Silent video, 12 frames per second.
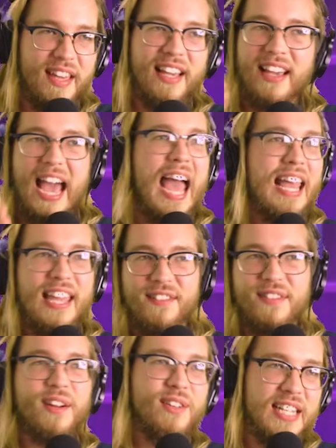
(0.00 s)
think, in
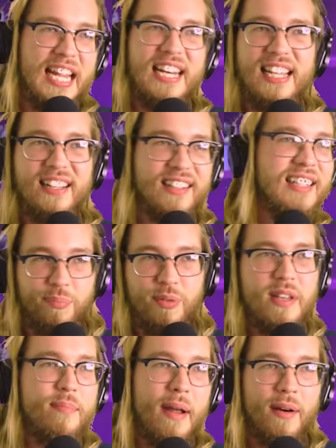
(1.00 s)
their dating
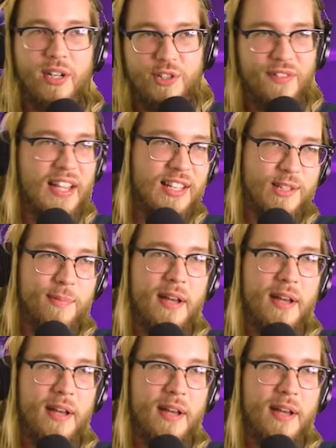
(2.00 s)
pre-marriage phase,